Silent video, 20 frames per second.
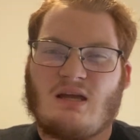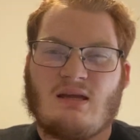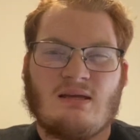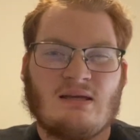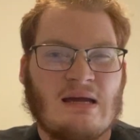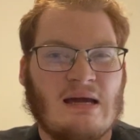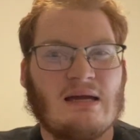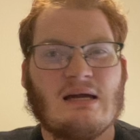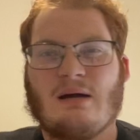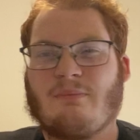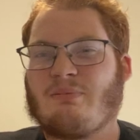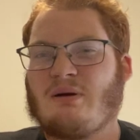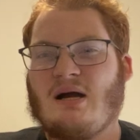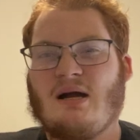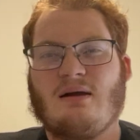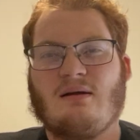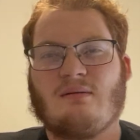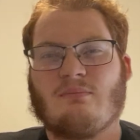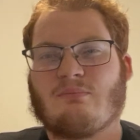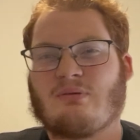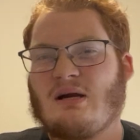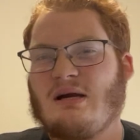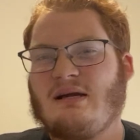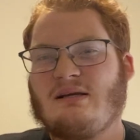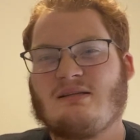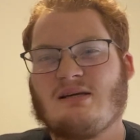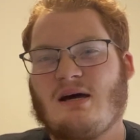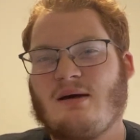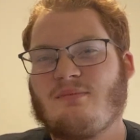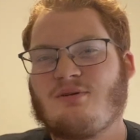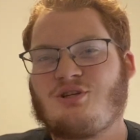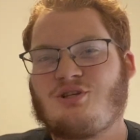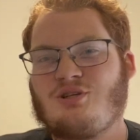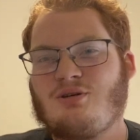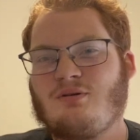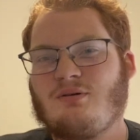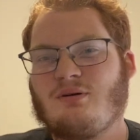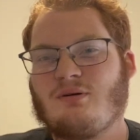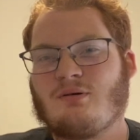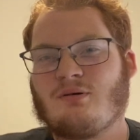yeah, you got Brian Thomas
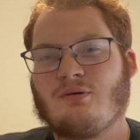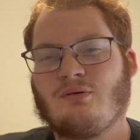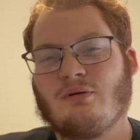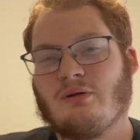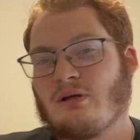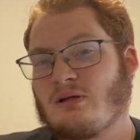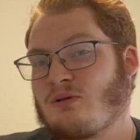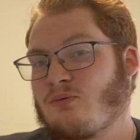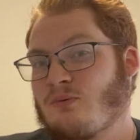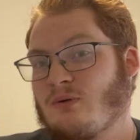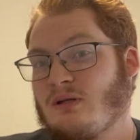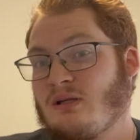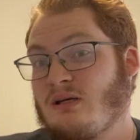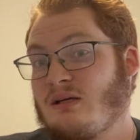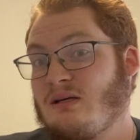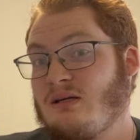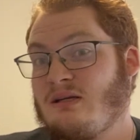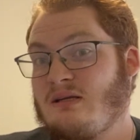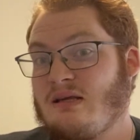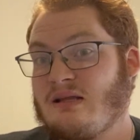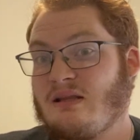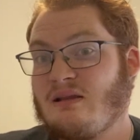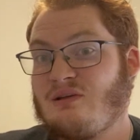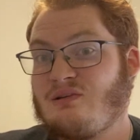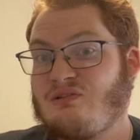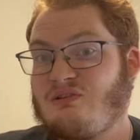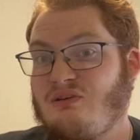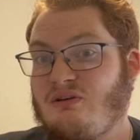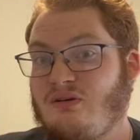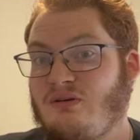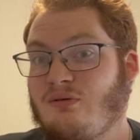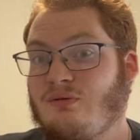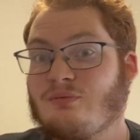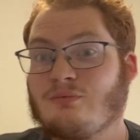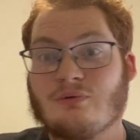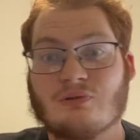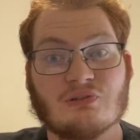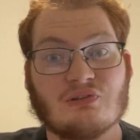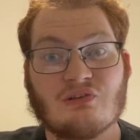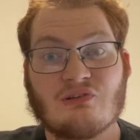Jr., who looked really good in LSU.
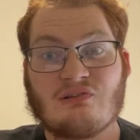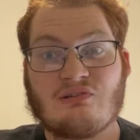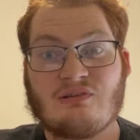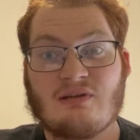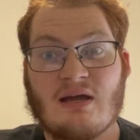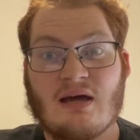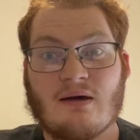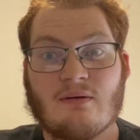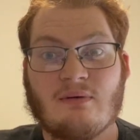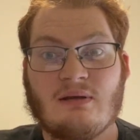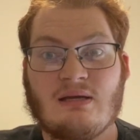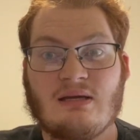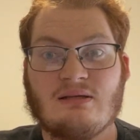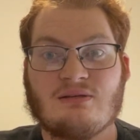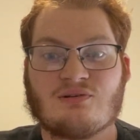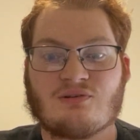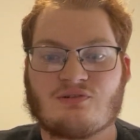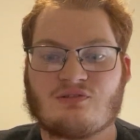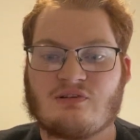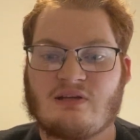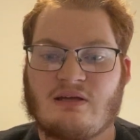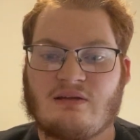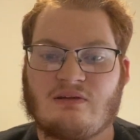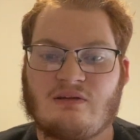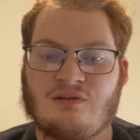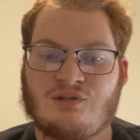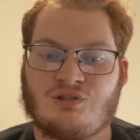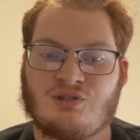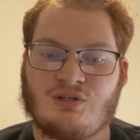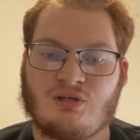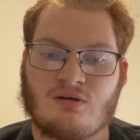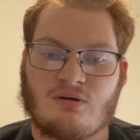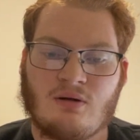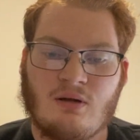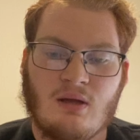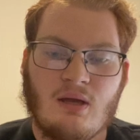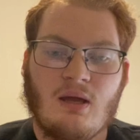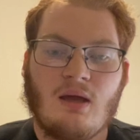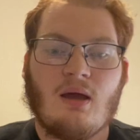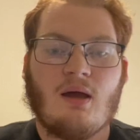We'll just see how he turns out this year.
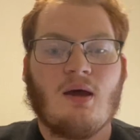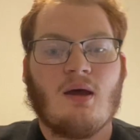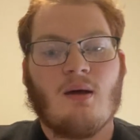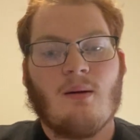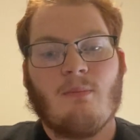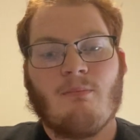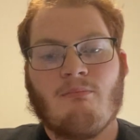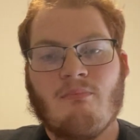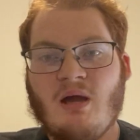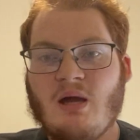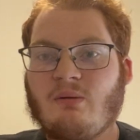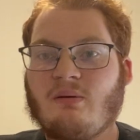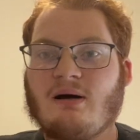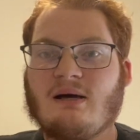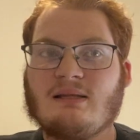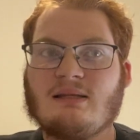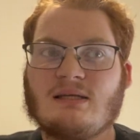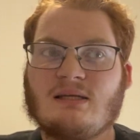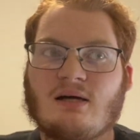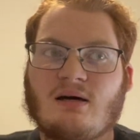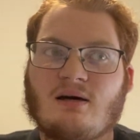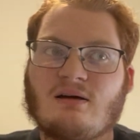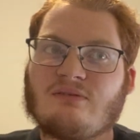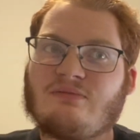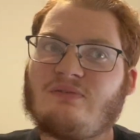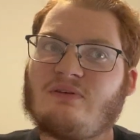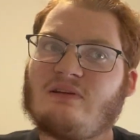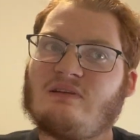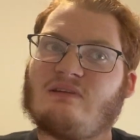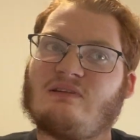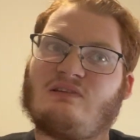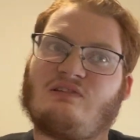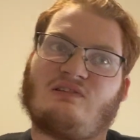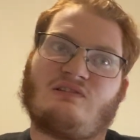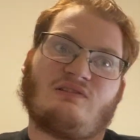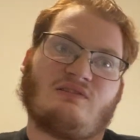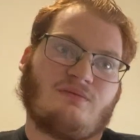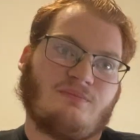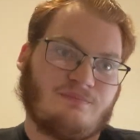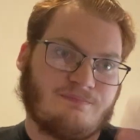Meanwhile, the
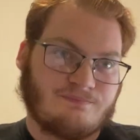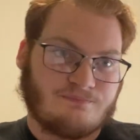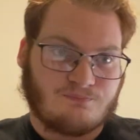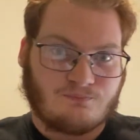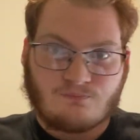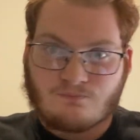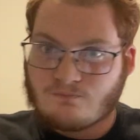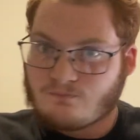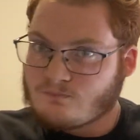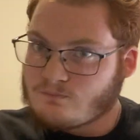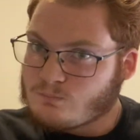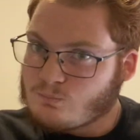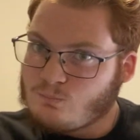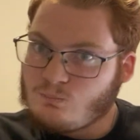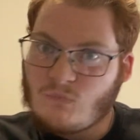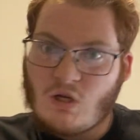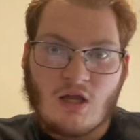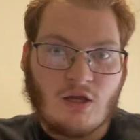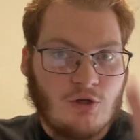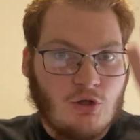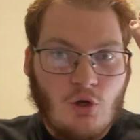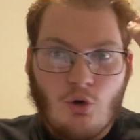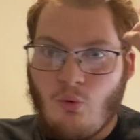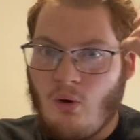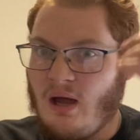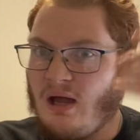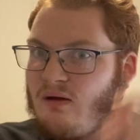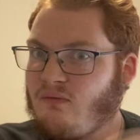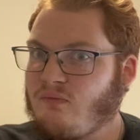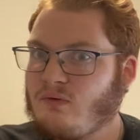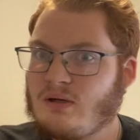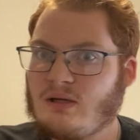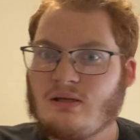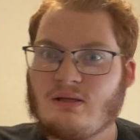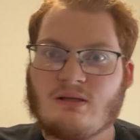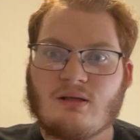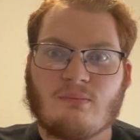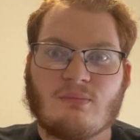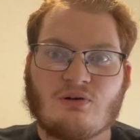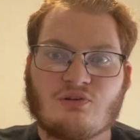Dolphins, you have one
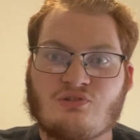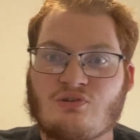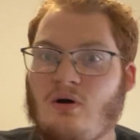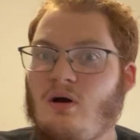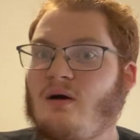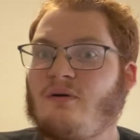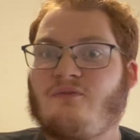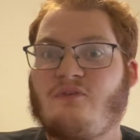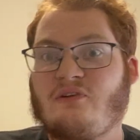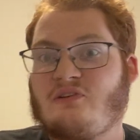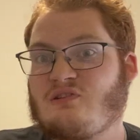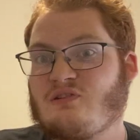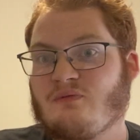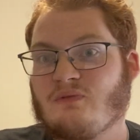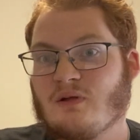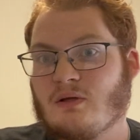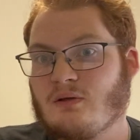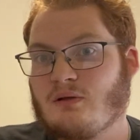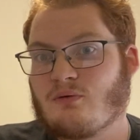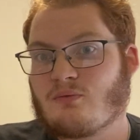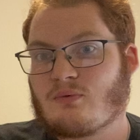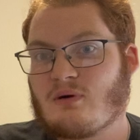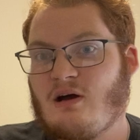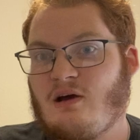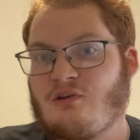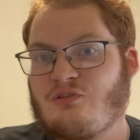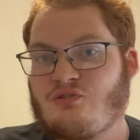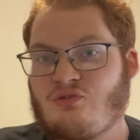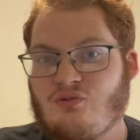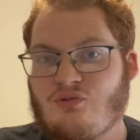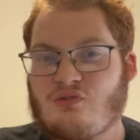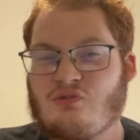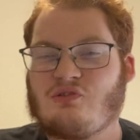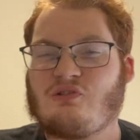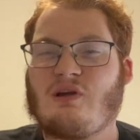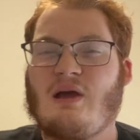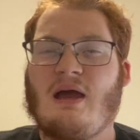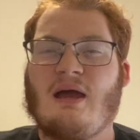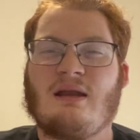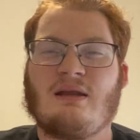of the most offensive loaded
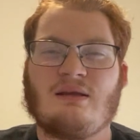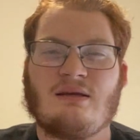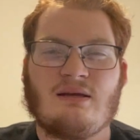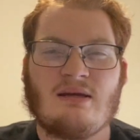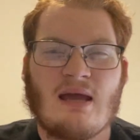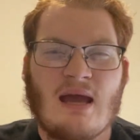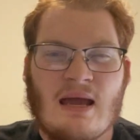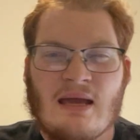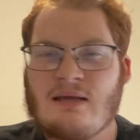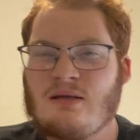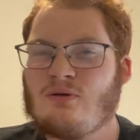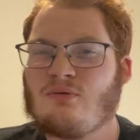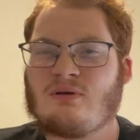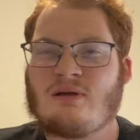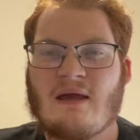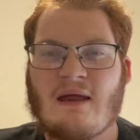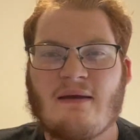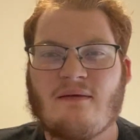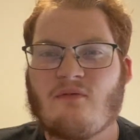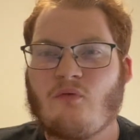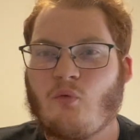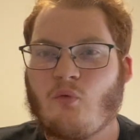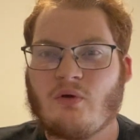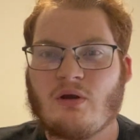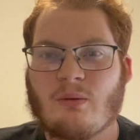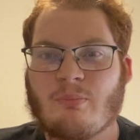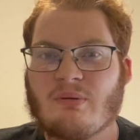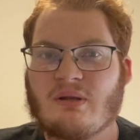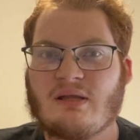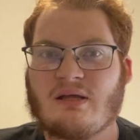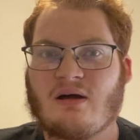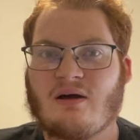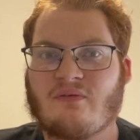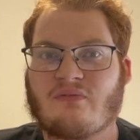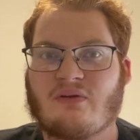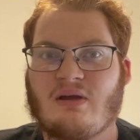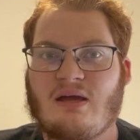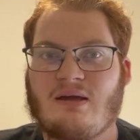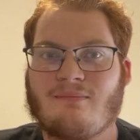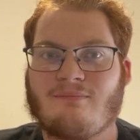rosters, and yet you can't even win a
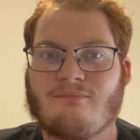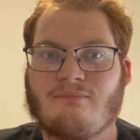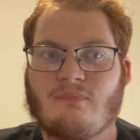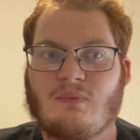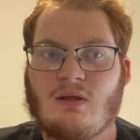playoff game.